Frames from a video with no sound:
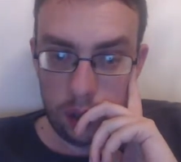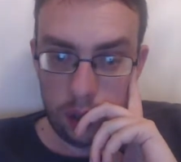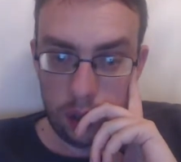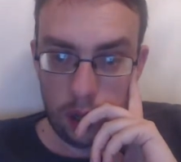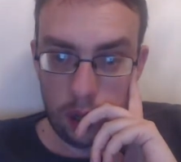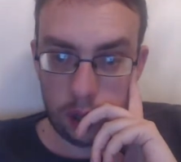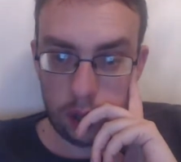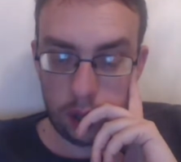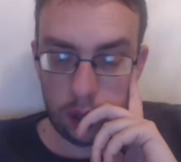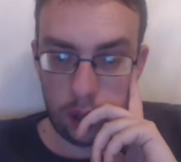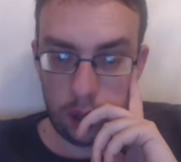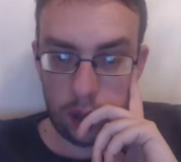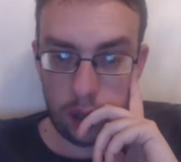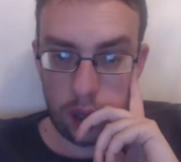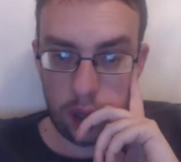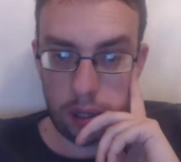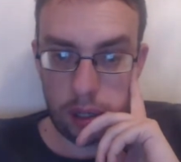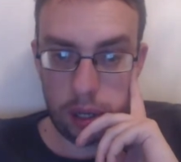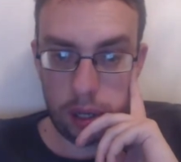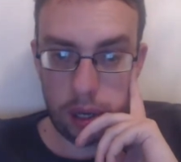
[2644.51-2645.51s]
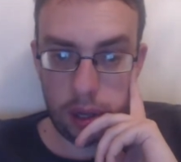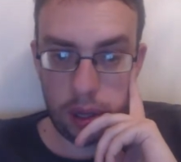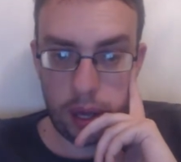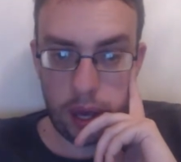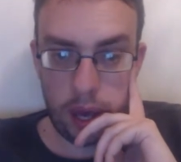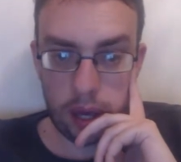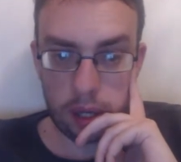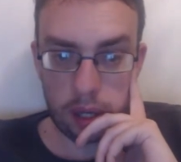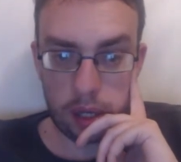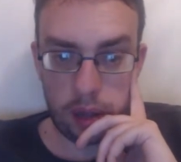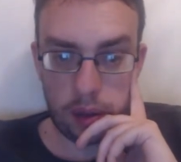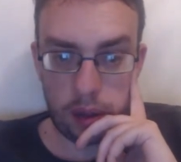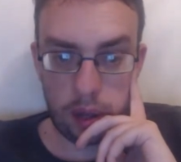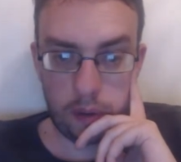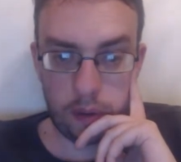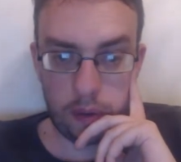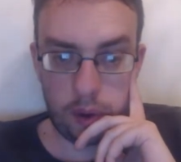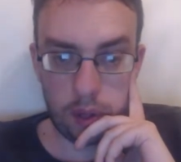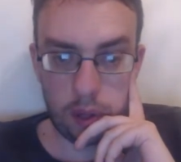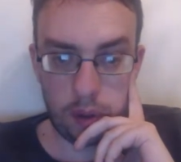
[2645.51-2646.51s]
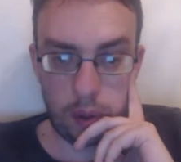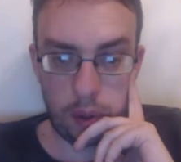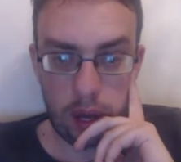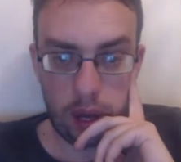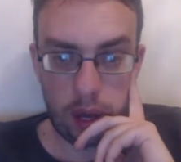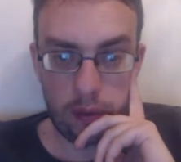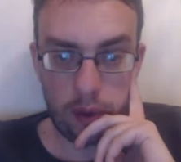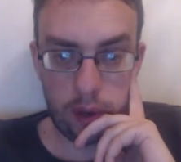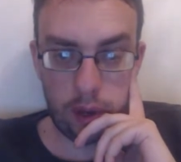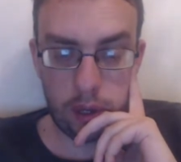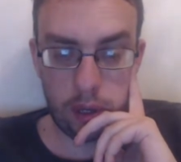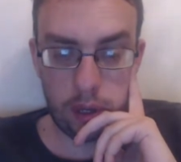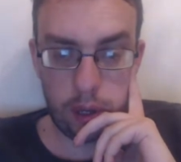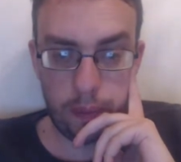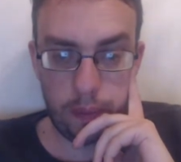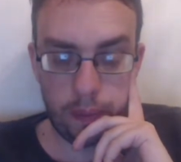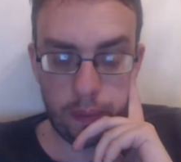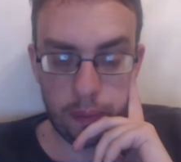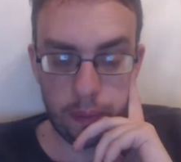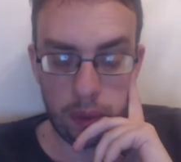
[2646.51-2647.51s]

that's the t-shirt there except I've got the white version